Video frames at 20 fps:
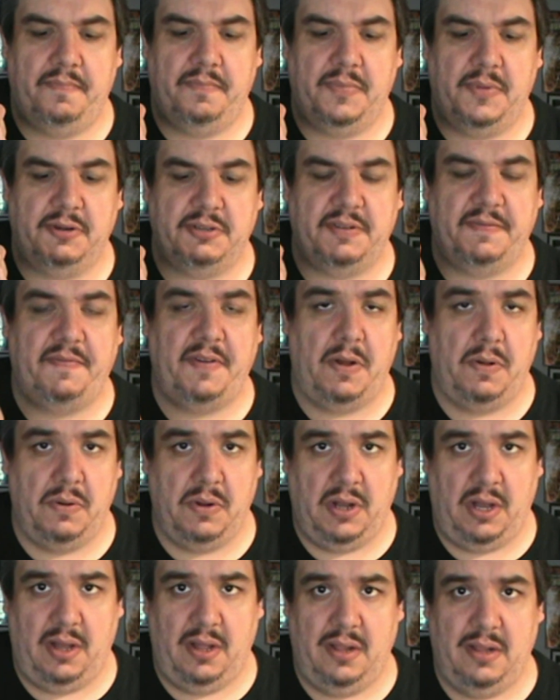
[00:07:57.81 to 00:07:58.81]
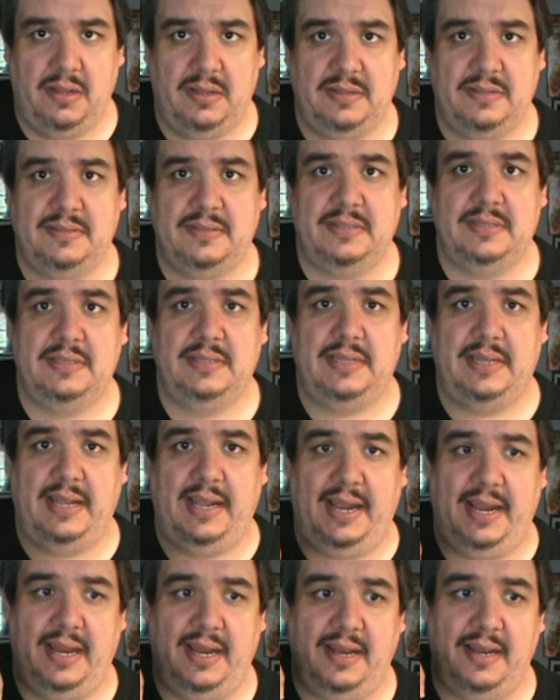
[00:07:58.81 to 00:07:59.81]
there's a phone call
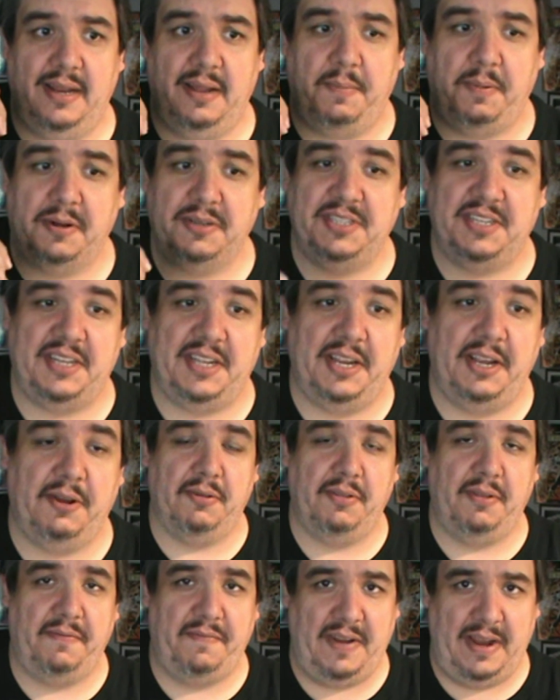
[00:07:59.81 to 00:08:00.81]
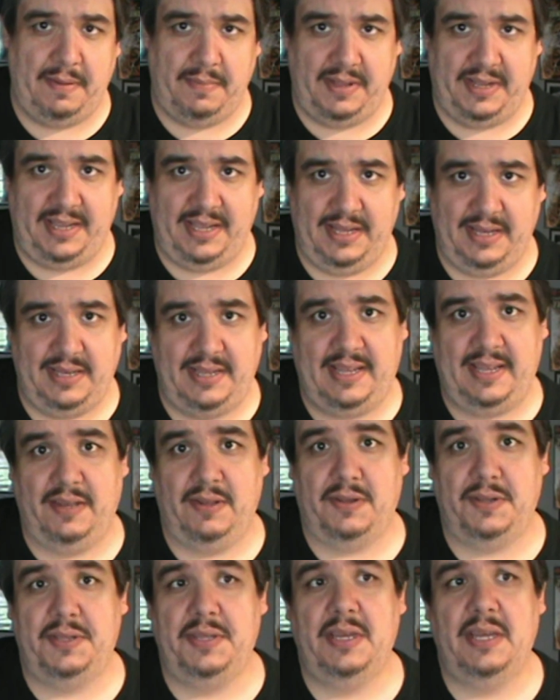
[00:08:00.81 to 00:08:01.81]
and a person can their family getting
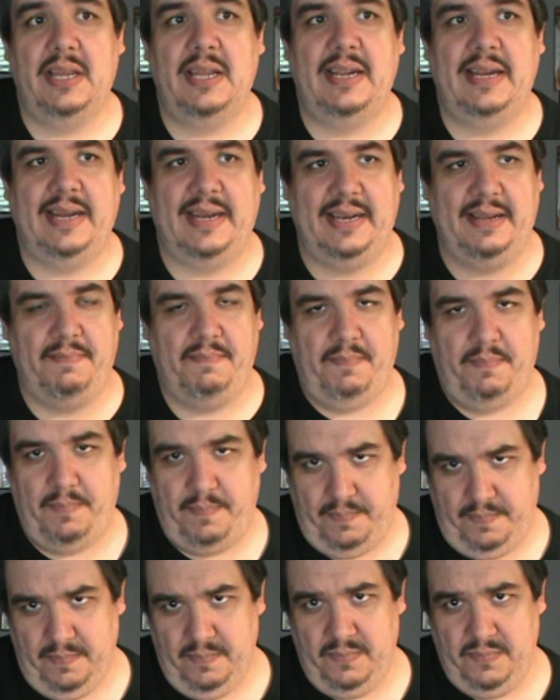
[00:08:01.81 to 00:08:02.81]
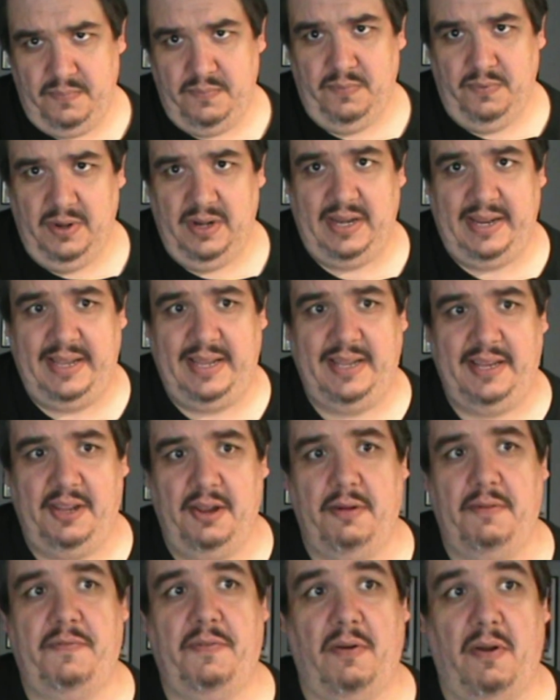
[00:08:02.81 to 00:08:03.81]
killed. And it really,
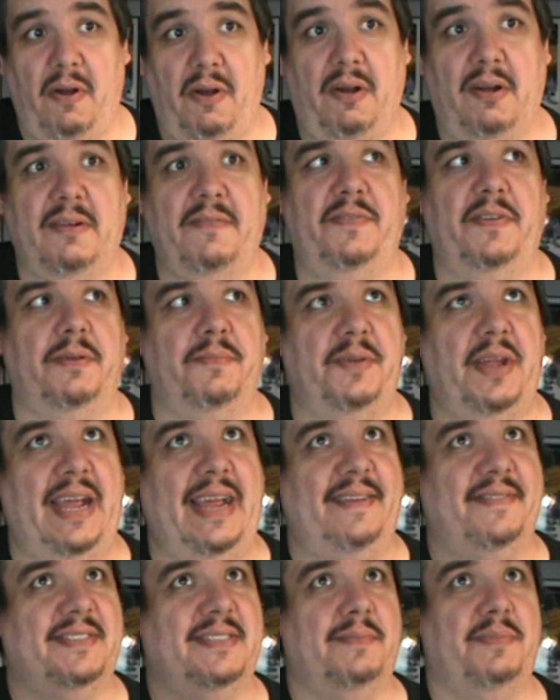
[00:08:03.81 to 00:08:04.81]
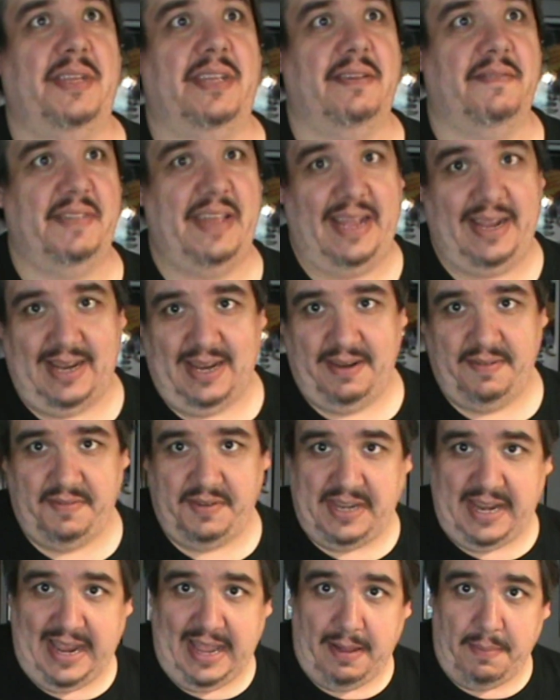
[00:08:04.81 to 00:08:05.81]
for a horror film to have something of that kind
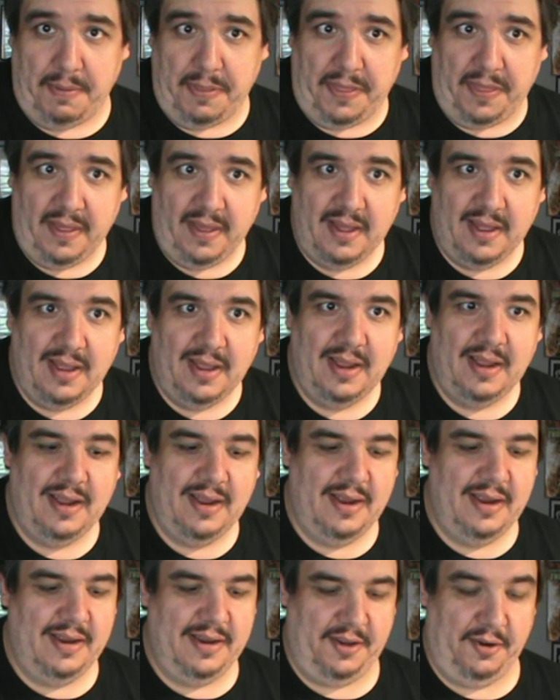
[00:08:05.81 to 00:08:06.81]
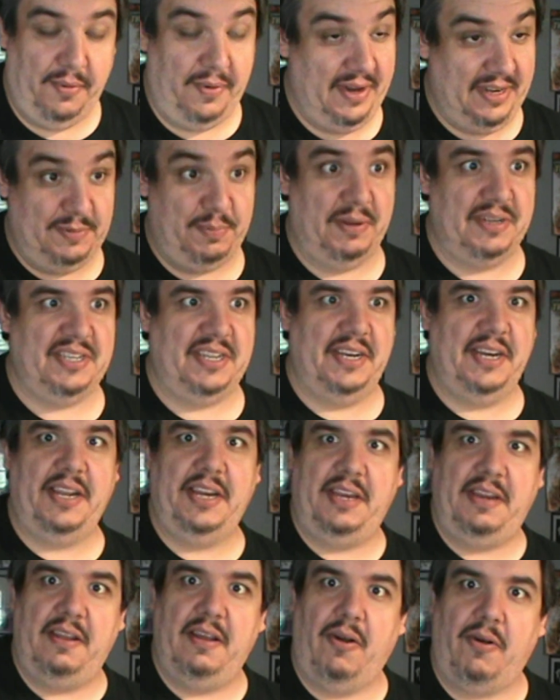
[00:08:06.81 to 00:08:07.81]
of depth, especially an
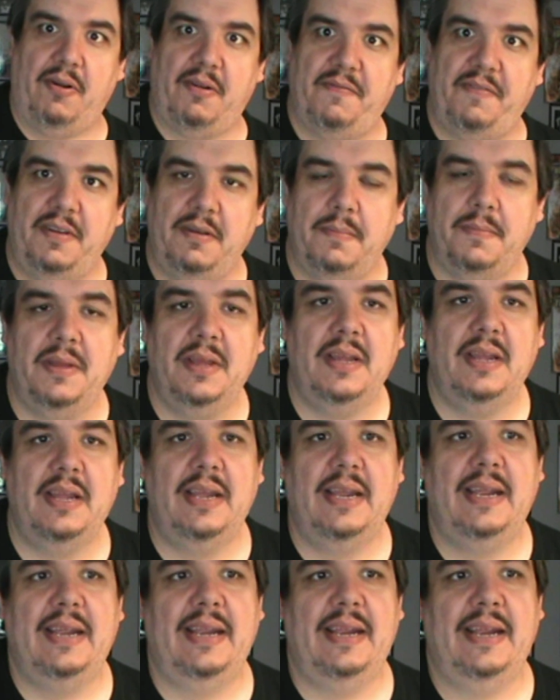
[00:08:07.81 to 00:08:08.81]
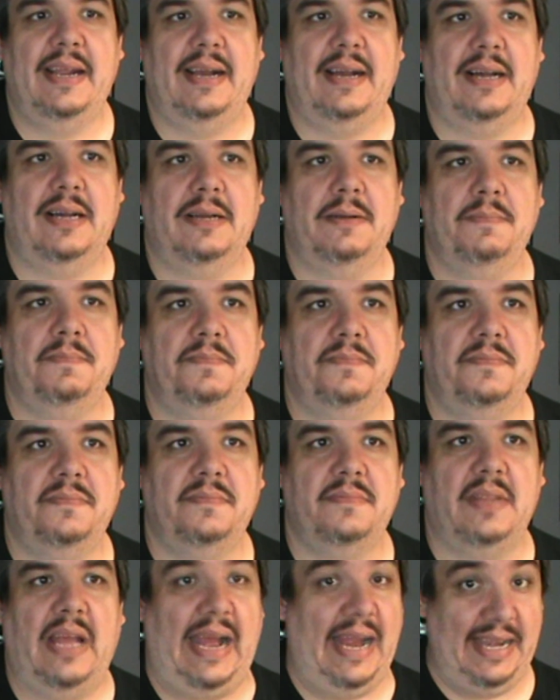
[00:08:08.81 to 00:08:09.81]
indie horror film,
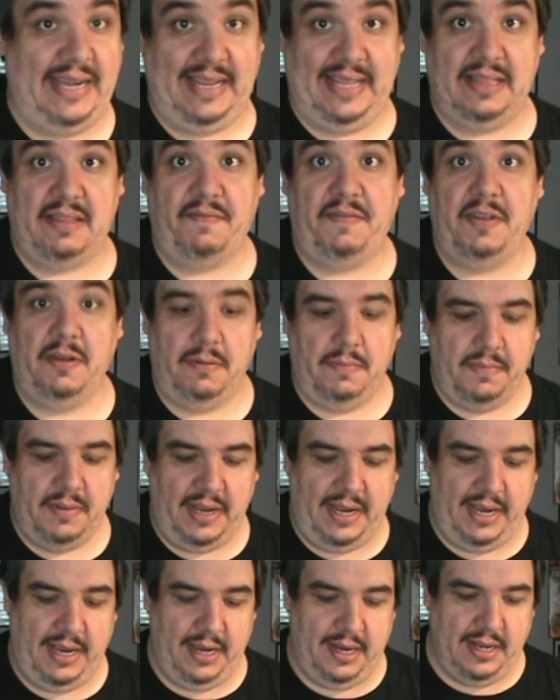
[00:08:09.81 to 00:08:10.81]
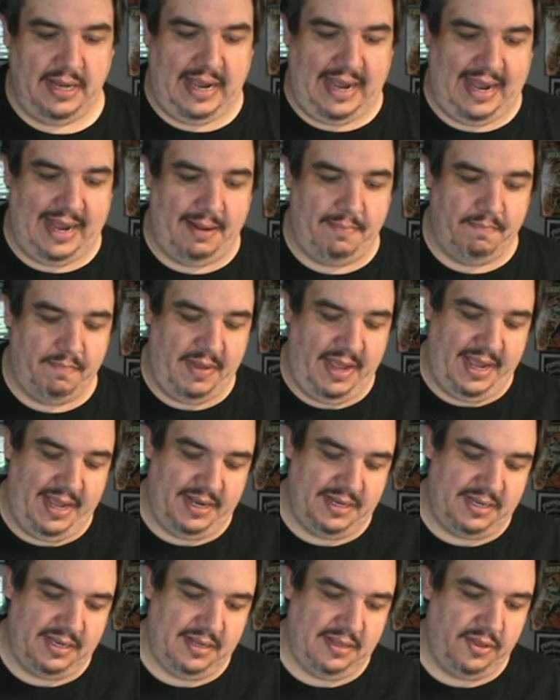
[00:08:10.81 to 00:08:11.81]
I had to get the film. And I
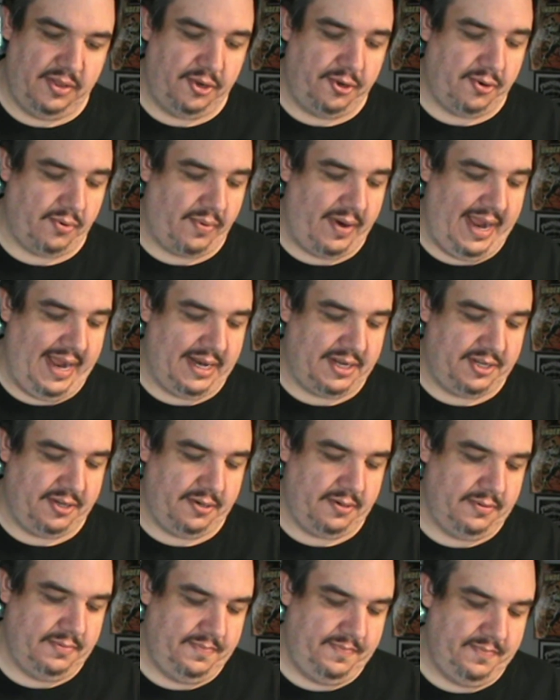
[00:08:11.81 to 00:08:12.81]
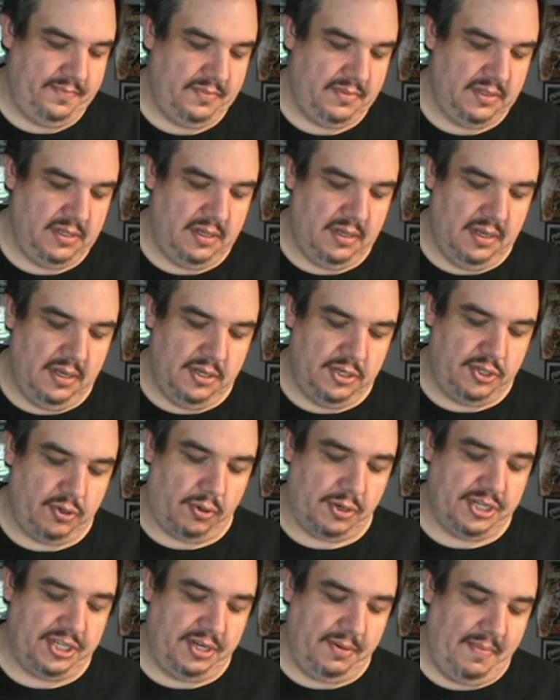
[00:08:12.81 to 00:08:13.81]
met the director,
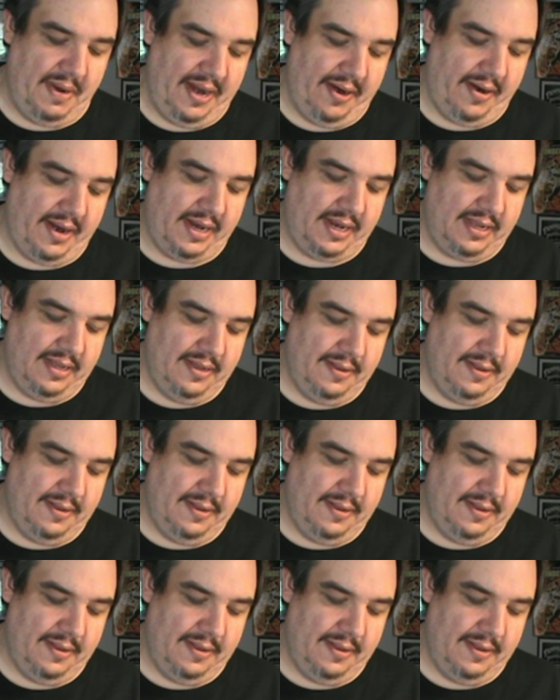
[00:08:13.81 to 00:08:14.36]
George Demerick,